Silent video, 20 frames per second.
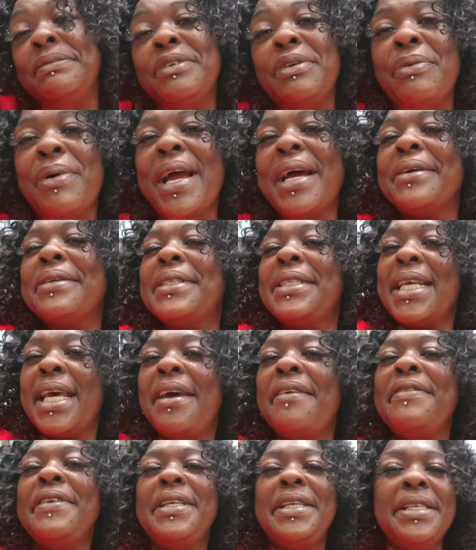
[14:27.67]
Around
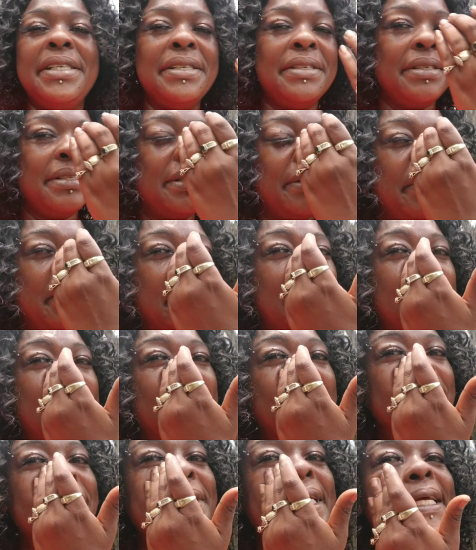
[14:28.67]
7 years. So we're going to
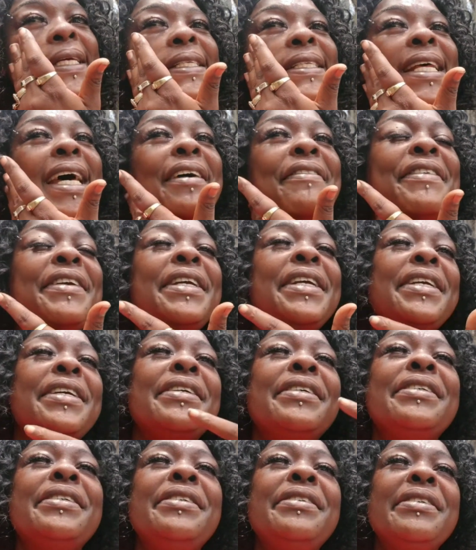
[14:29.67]
go say 7
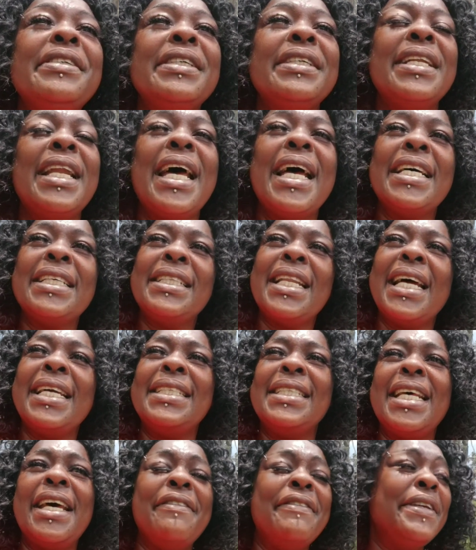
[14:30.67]
years. You can last like
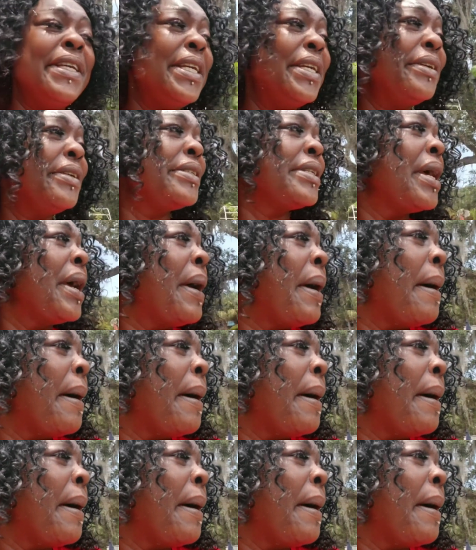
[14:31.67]
7 years.